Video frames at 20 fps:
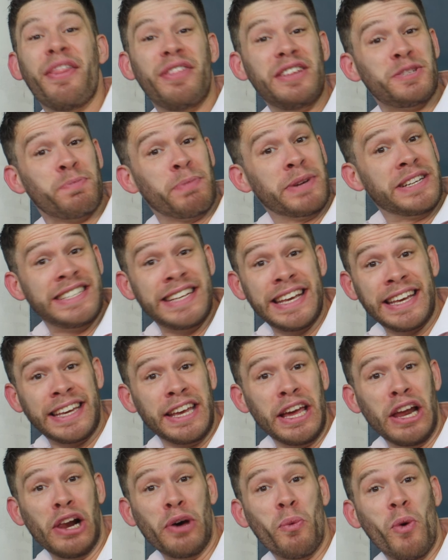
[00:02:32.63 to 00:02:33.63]
This
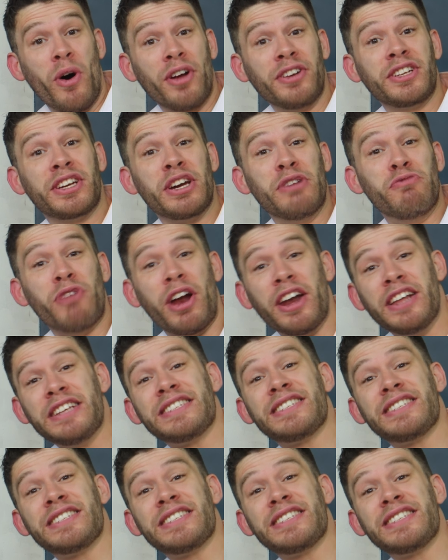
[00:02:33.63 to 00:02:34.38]
particular one can run at